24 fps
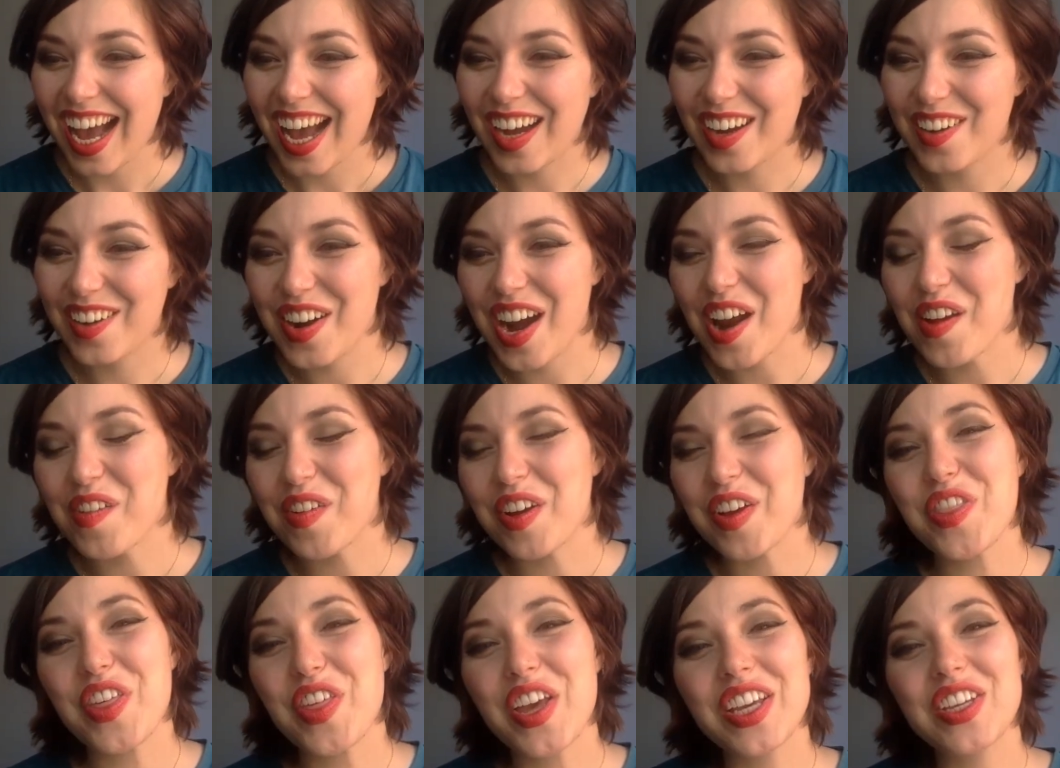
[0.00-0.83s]
All right.
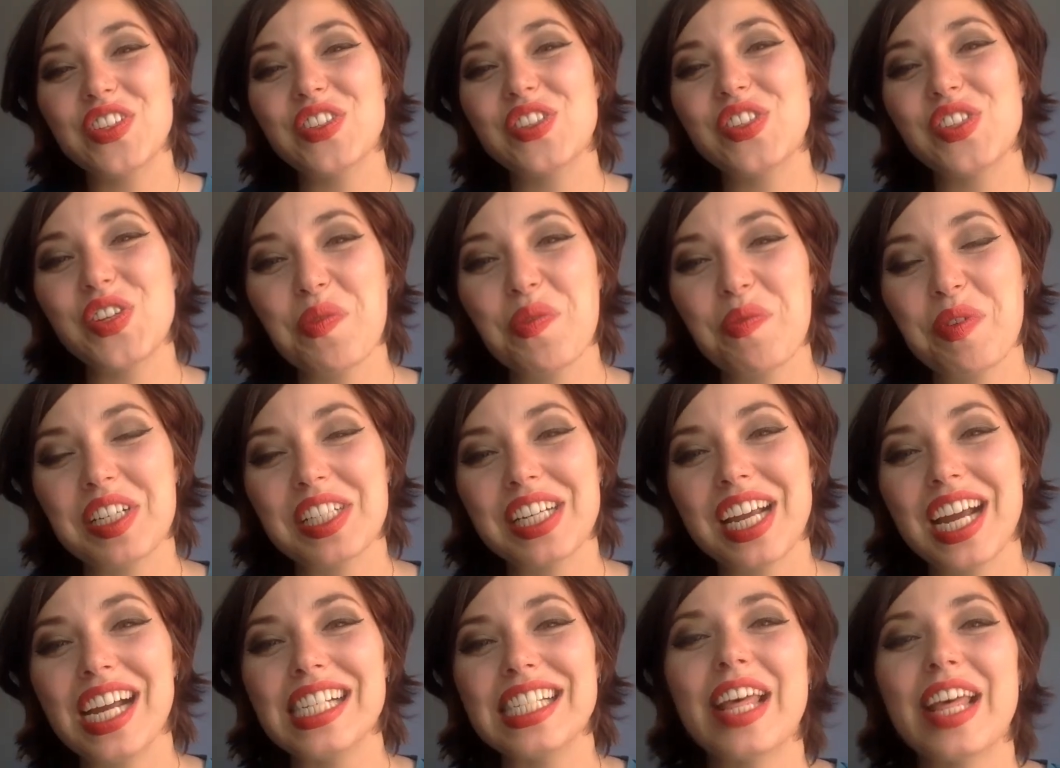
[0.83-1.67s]
Well, thank you so
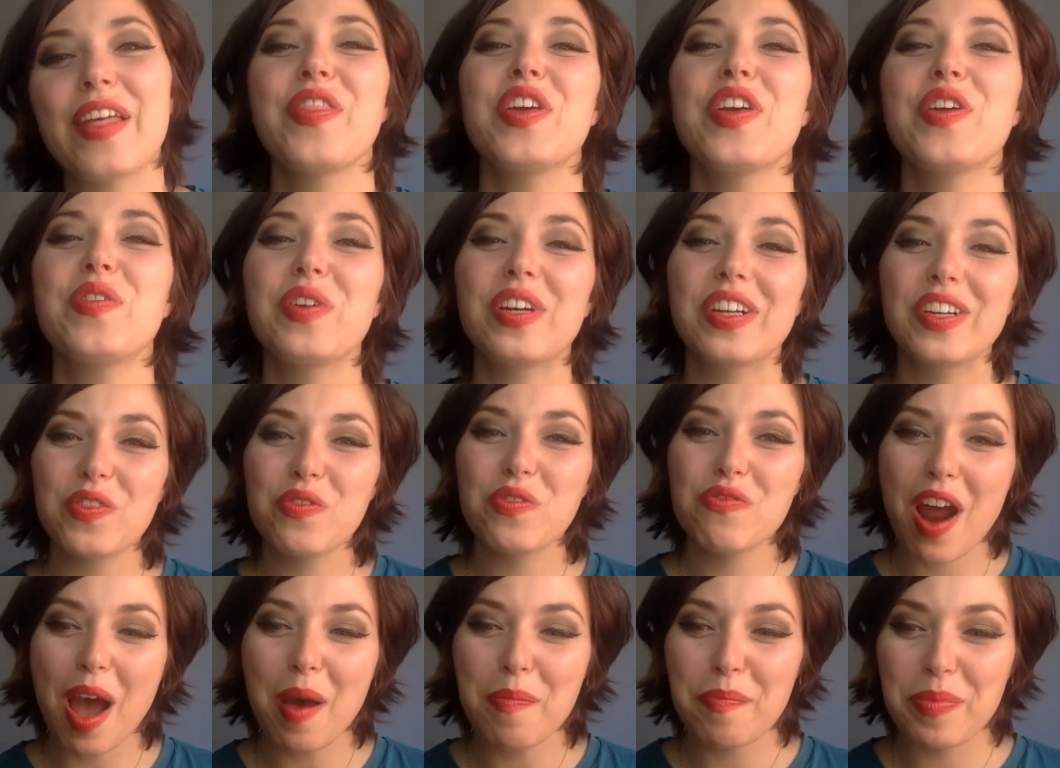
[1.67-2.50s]
much, guys. I think we're going
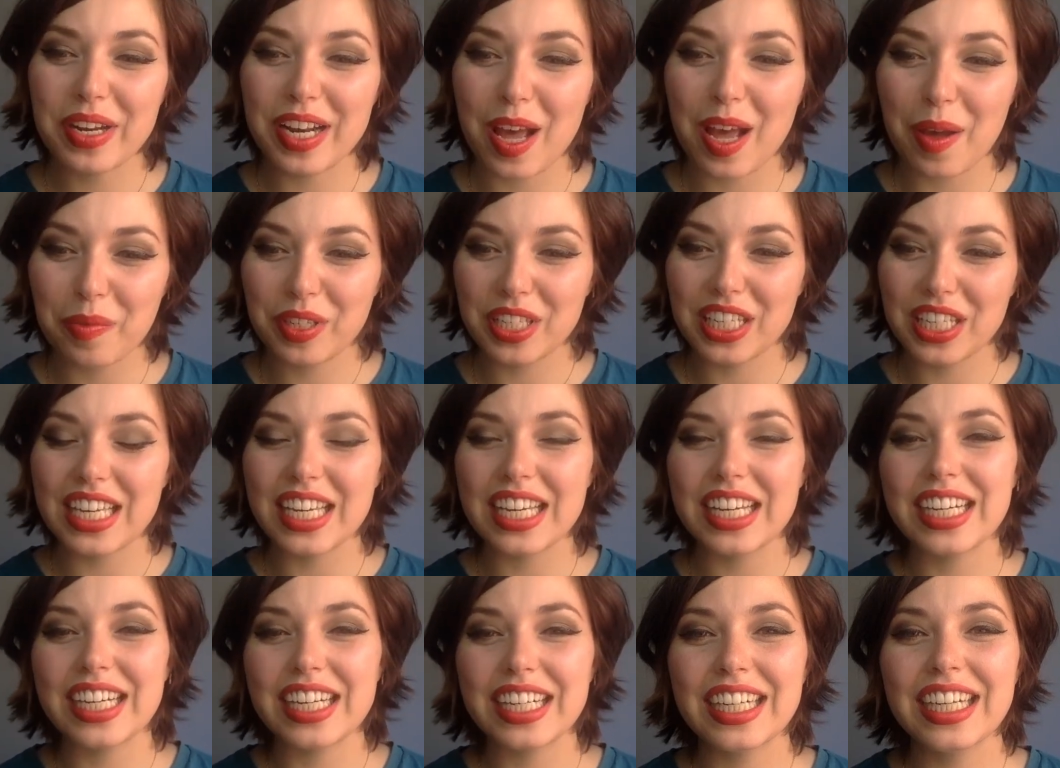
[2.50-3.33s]
to wrap it up
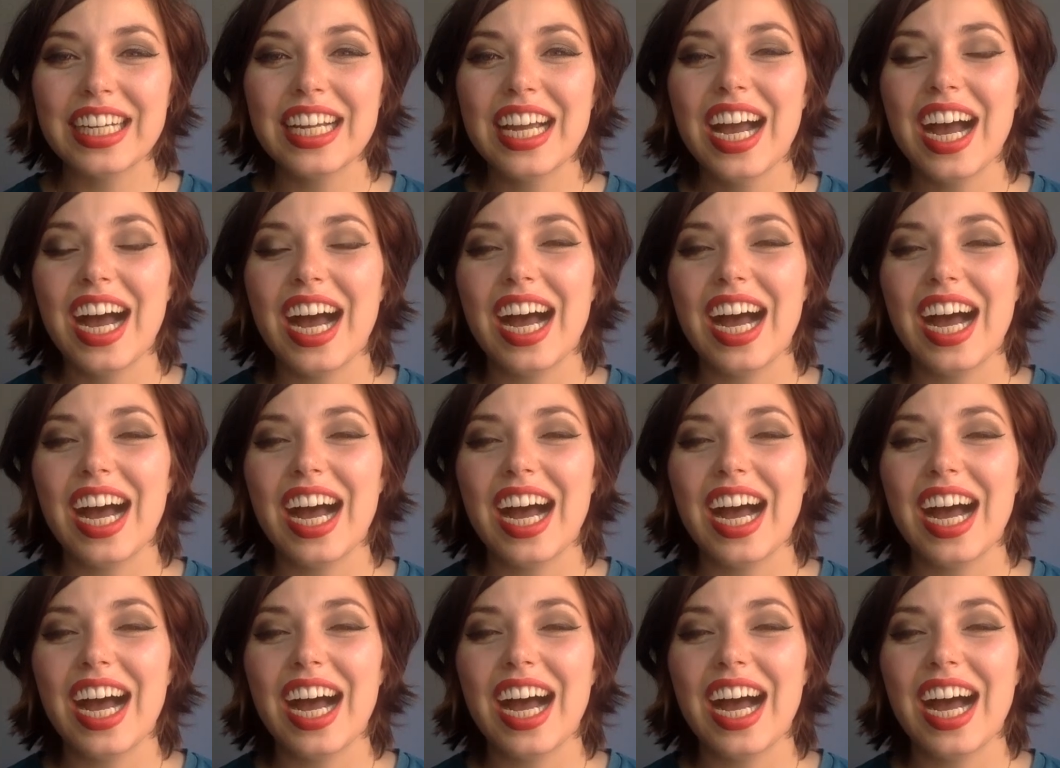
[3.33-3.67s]
here.